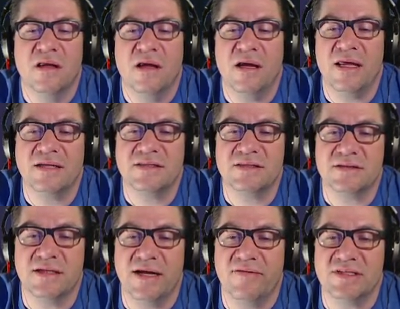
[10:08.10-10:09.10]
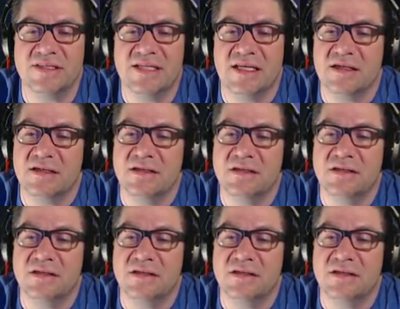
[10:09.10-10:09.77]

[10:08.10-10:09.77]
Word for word: That's just gonna have to stay there.